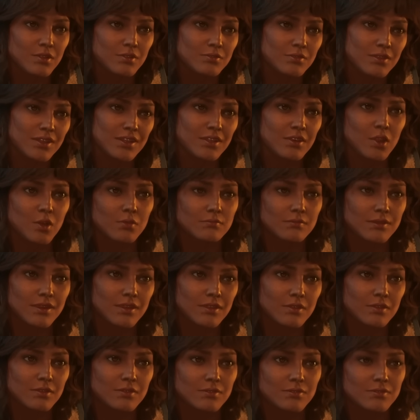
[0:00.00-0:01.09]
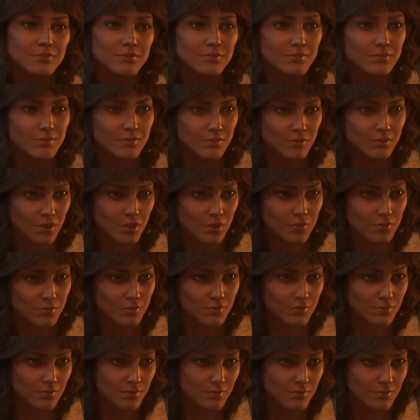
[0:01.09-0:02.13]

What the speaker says: Don't really know many of you.